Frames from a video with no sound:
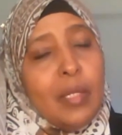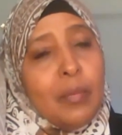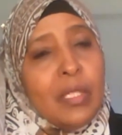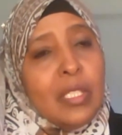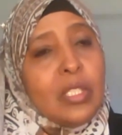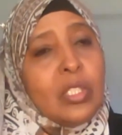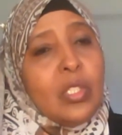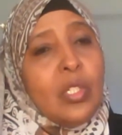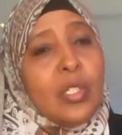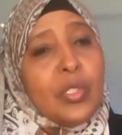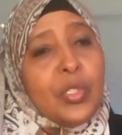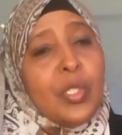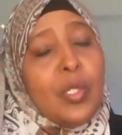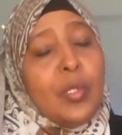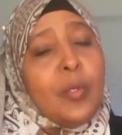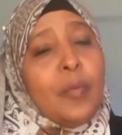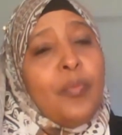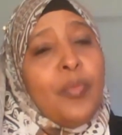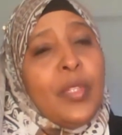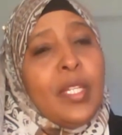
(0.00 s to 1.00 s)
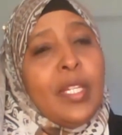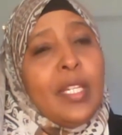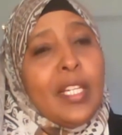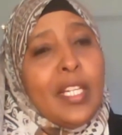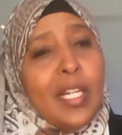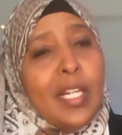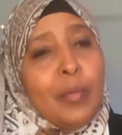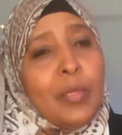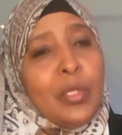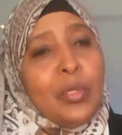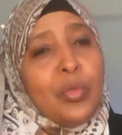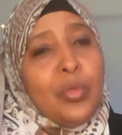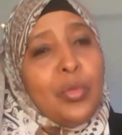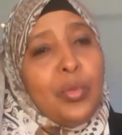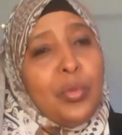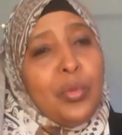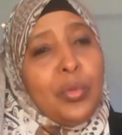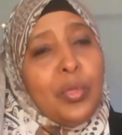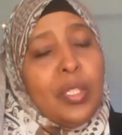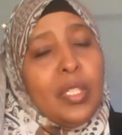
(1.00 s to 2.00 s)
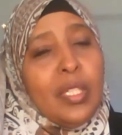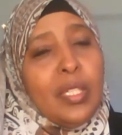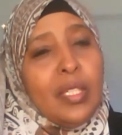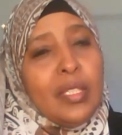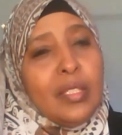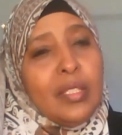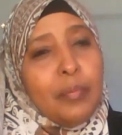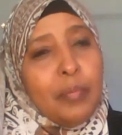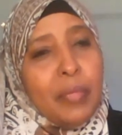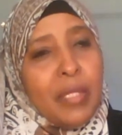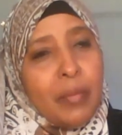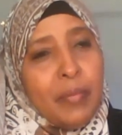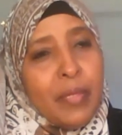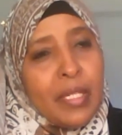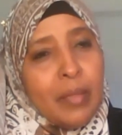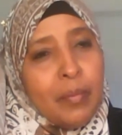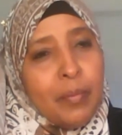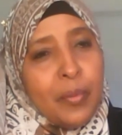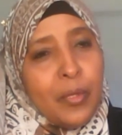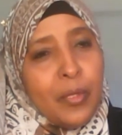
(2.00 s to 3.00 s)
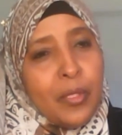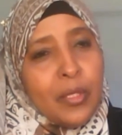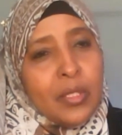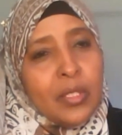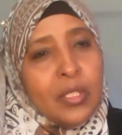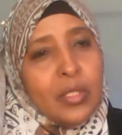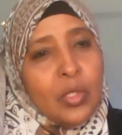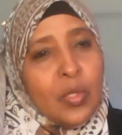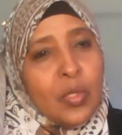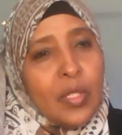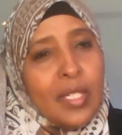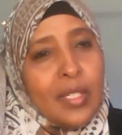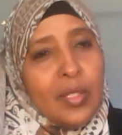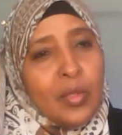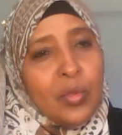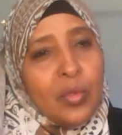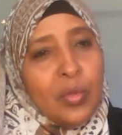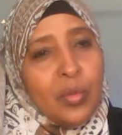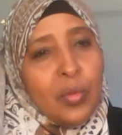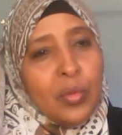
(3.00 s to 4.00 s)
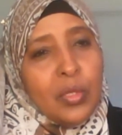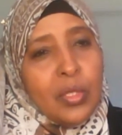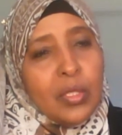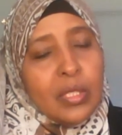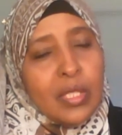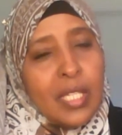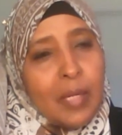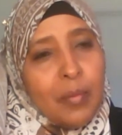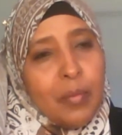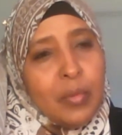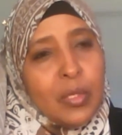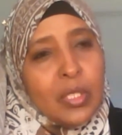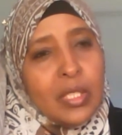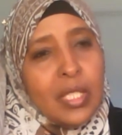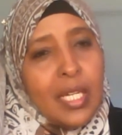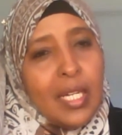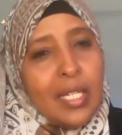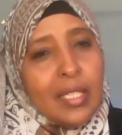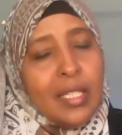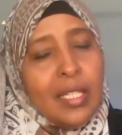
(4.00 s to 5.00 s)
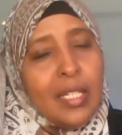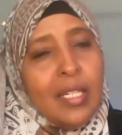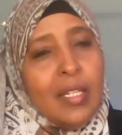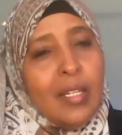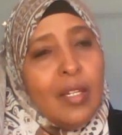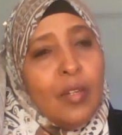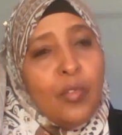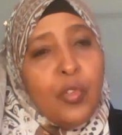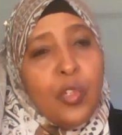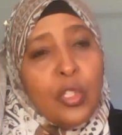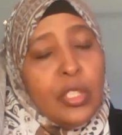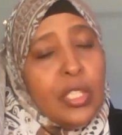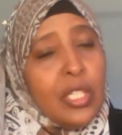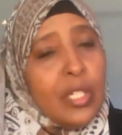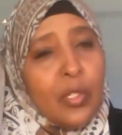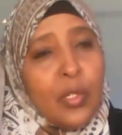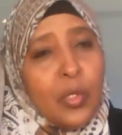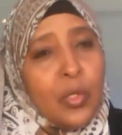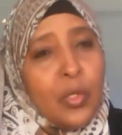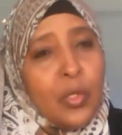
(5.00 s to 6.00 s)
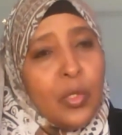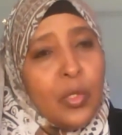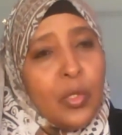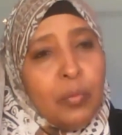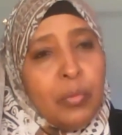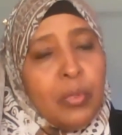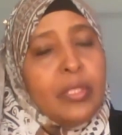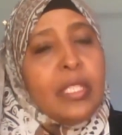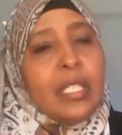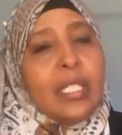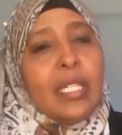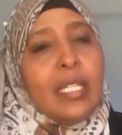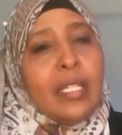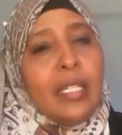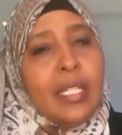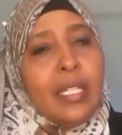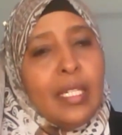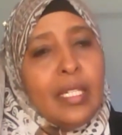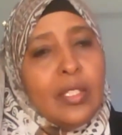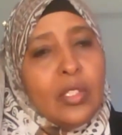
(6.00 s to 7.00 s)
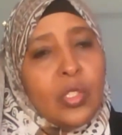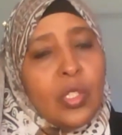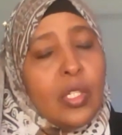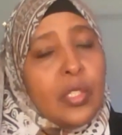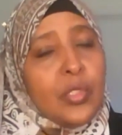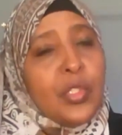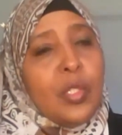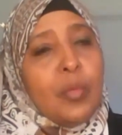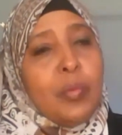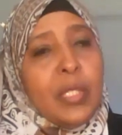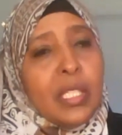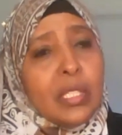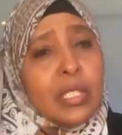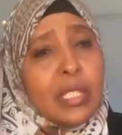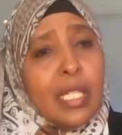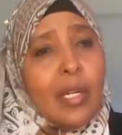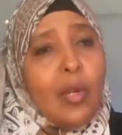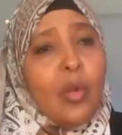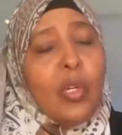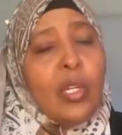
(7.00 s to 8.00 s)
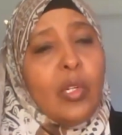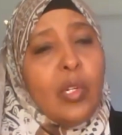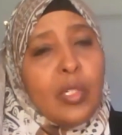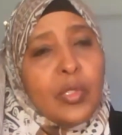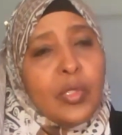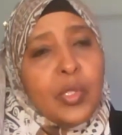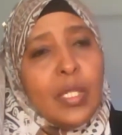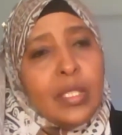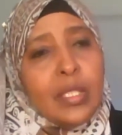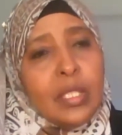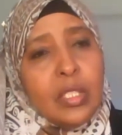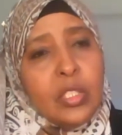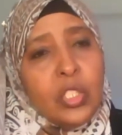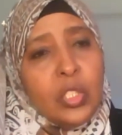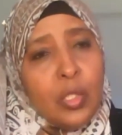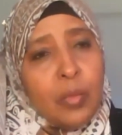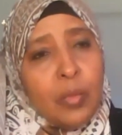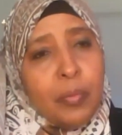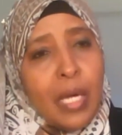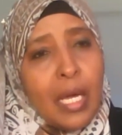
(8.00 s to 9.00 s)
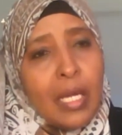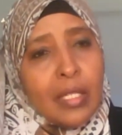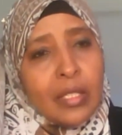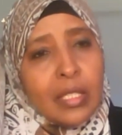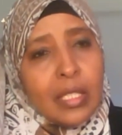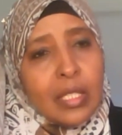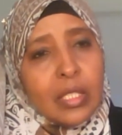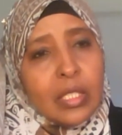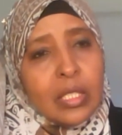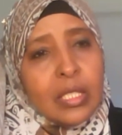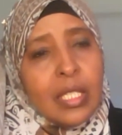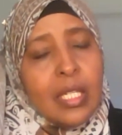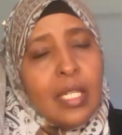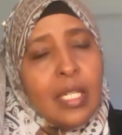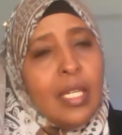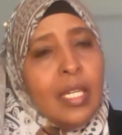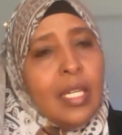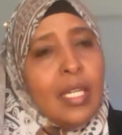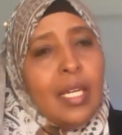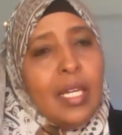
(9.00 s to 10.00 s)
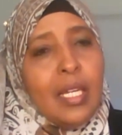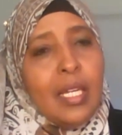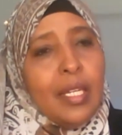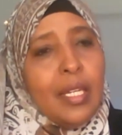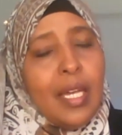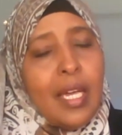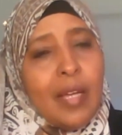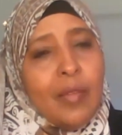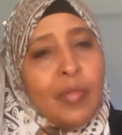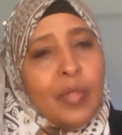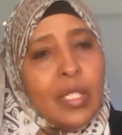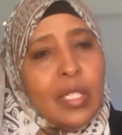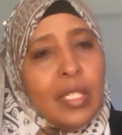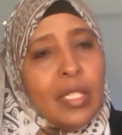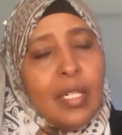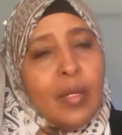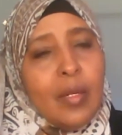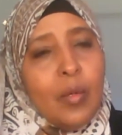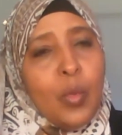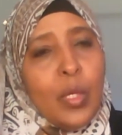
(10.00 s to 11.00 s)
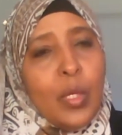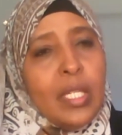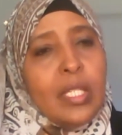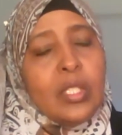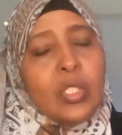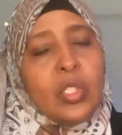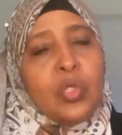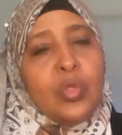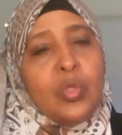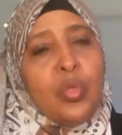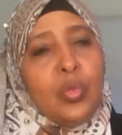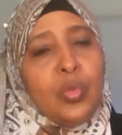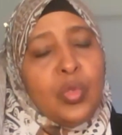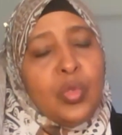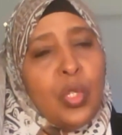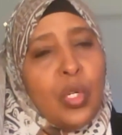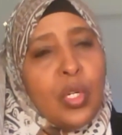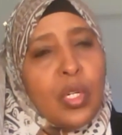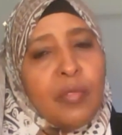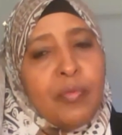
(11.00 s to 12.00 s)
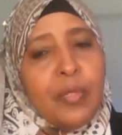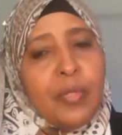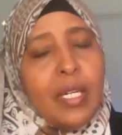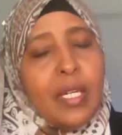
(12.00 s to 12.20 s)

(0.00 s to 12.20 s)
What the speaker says: Emirates also coming to Berbera port, trying to establish that for their own political gains, also because they're looking also at the geopolitics and having ways to sort of